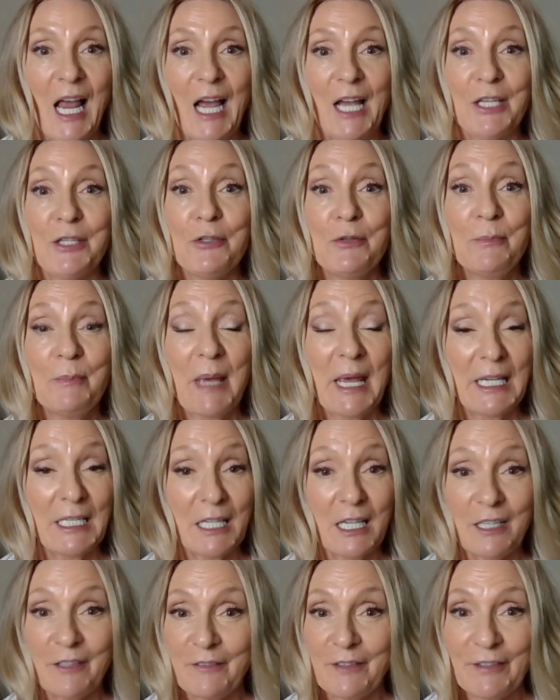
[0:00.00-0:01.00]
You may
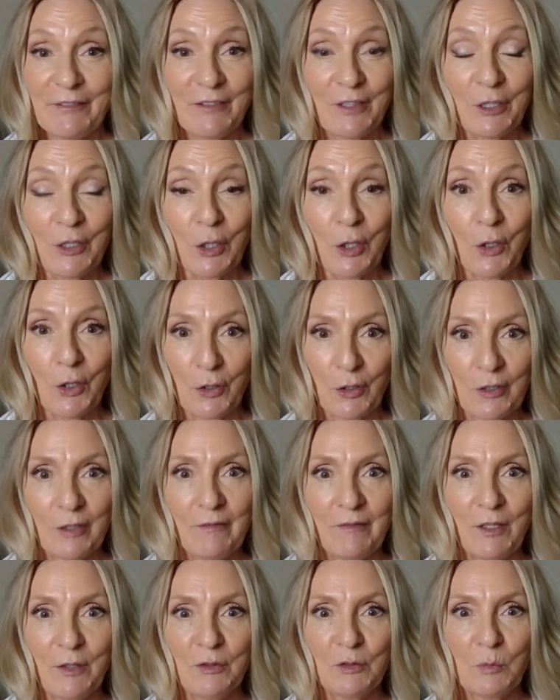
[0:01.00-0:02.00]
not have even heard
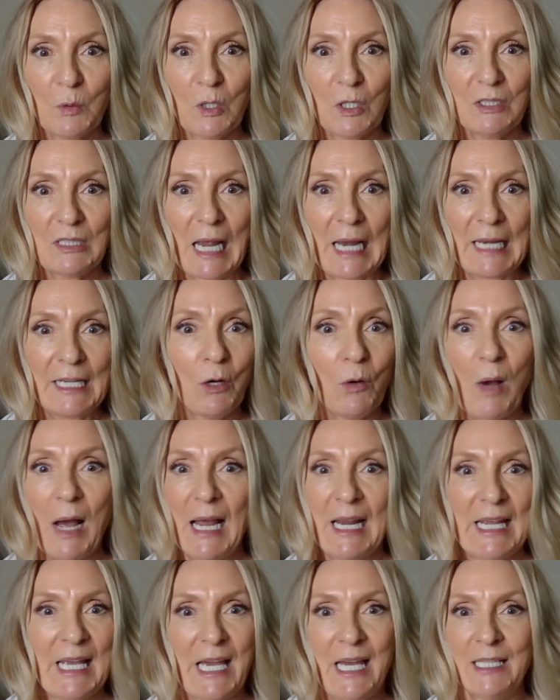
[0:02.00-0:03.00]
of those words. I know
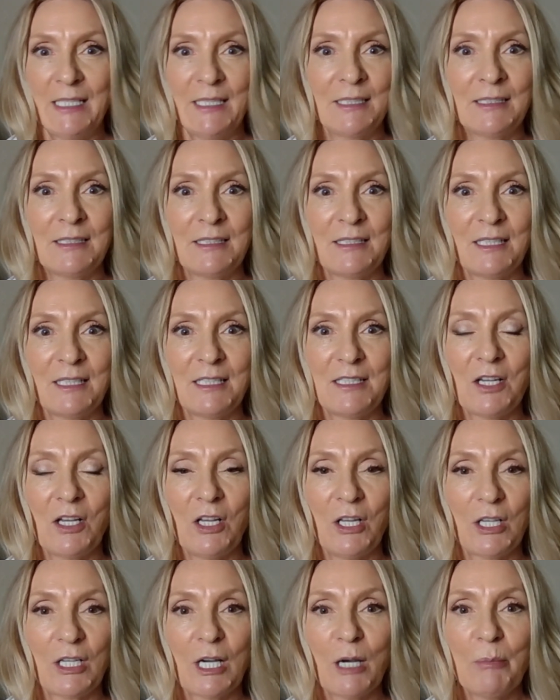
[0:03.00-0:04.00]
I hadn't
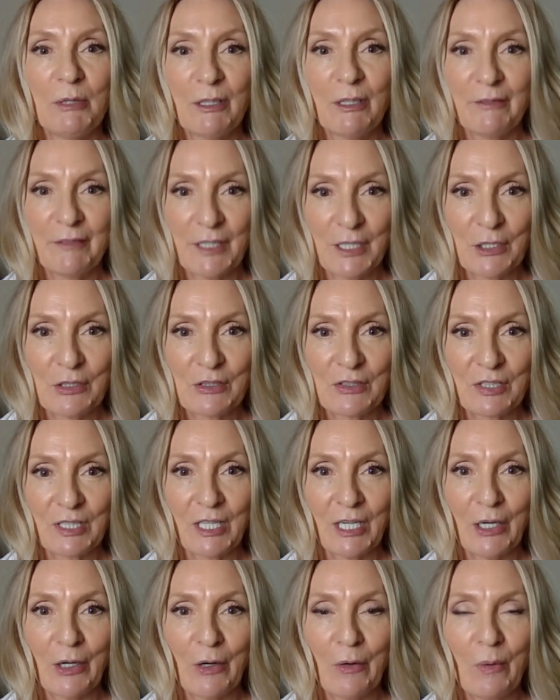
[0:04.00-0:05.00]
until a couple of years
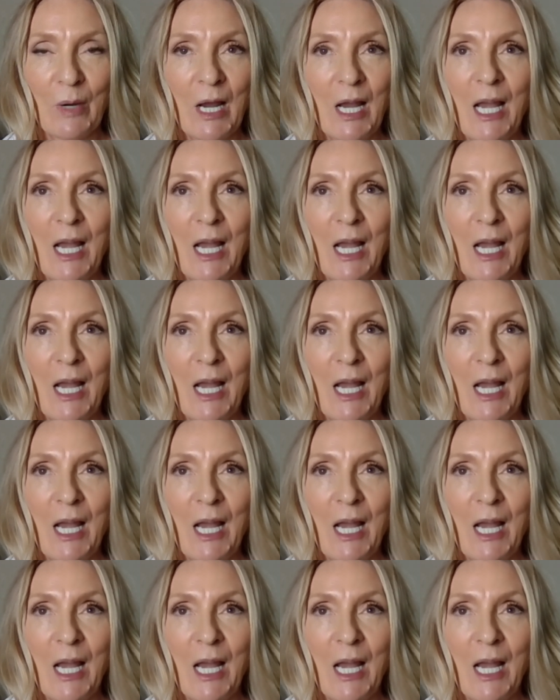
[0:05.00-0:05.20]
ago.